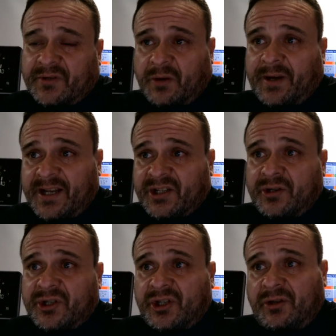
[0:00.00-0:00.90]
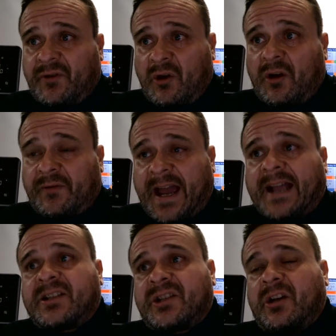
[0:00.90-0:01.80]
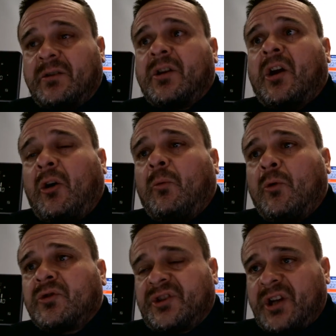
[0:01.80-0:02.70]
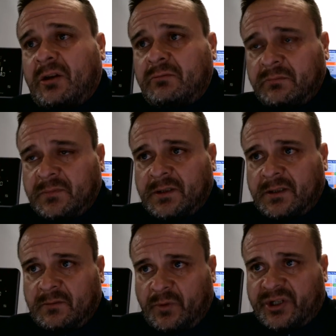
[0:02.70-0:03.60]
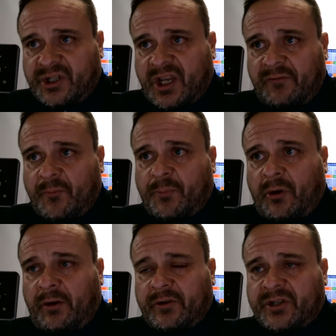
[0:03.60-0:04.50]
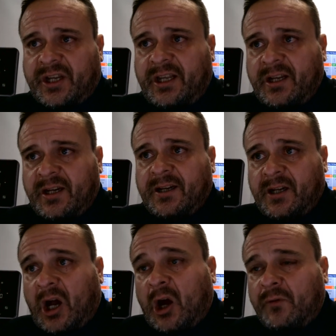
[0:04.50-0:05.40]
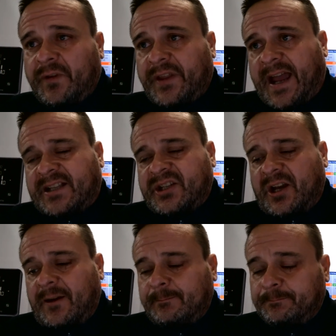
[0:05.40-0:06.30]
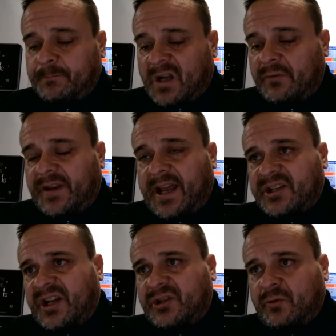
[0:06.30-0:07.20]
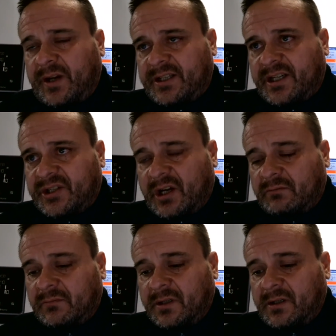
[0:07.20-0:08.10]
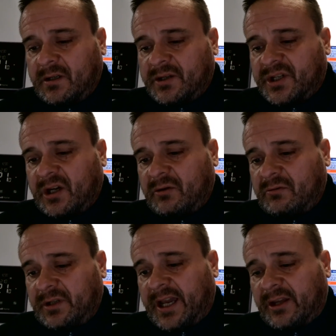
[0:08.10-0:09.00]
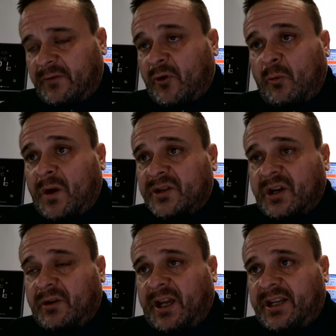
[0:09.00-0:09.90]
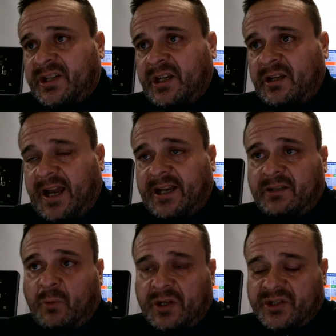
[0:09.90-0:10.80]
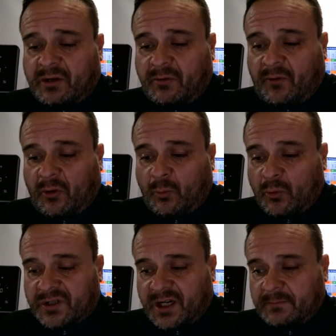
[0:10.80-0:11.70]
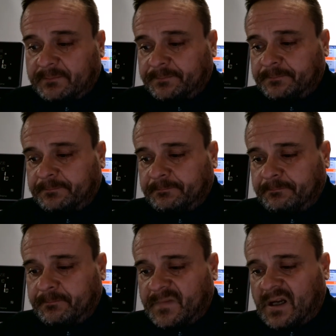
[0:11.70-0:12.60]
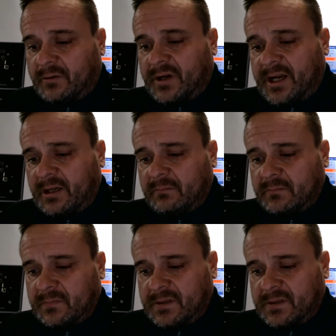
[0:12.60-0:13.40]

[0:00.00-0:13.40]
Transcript: So, in essence, you've got that uh, hot water zone, which is given priority over that um, over that central heating zone. So, yeah, you've got one zone of heating and one zone of hot water. Okay.